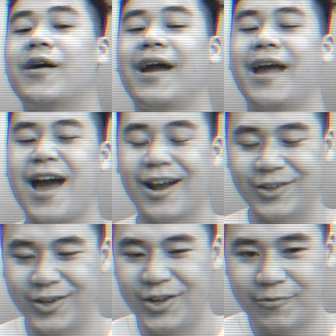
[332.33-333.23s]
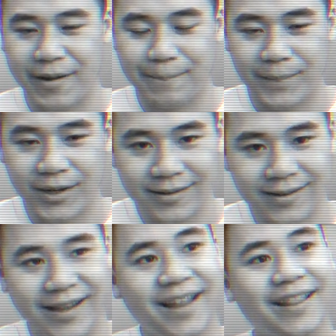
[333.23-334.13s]
I actually remembered
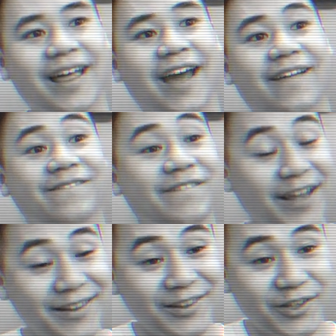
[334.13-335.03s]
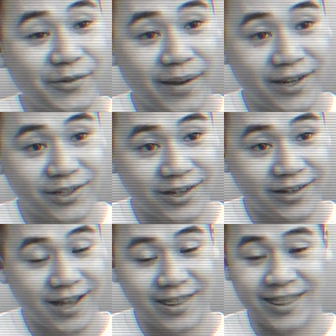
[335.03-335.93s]
that I failed to
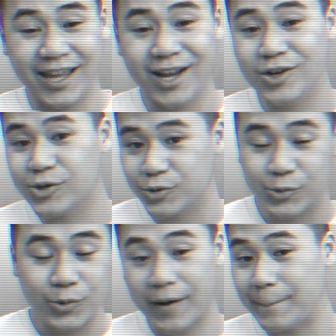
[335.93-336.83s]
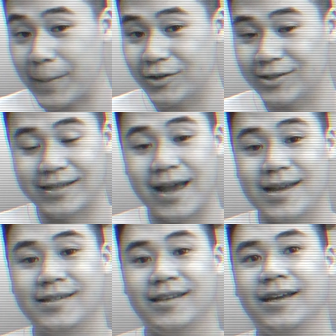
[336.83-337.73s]
mention a thing or two about
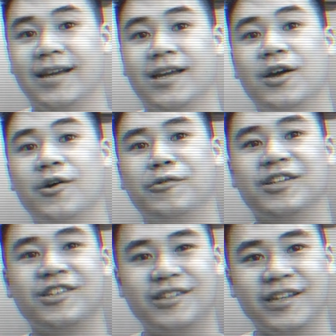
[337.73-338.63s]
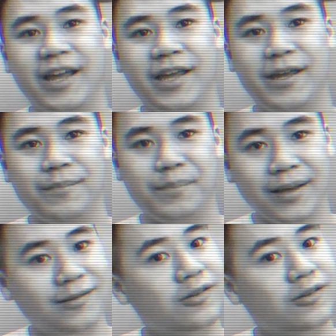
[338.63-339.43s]
sizing, which is a big